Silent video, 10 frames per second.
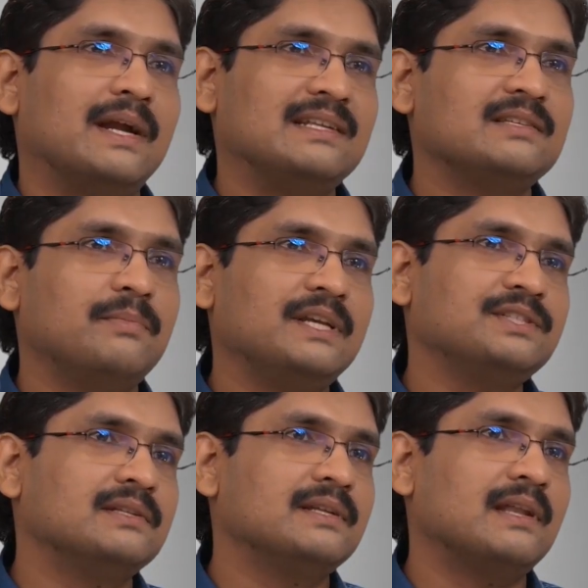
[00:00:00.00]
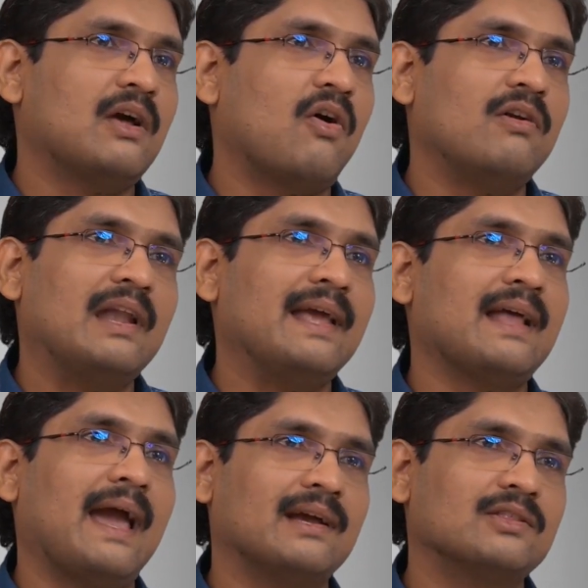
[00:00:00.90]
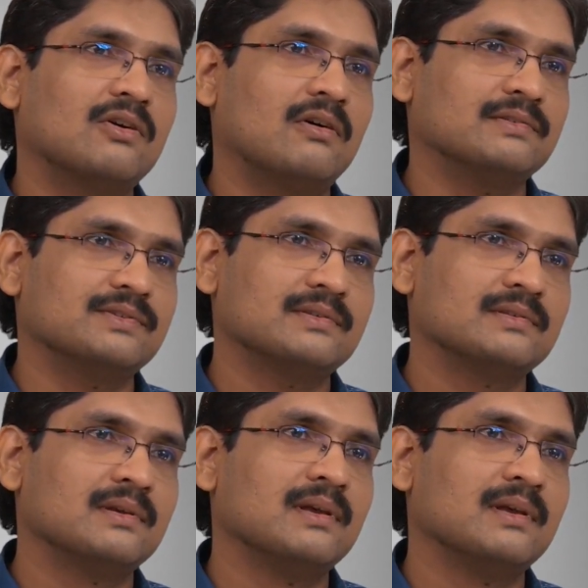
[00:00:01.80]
participation in online hackathons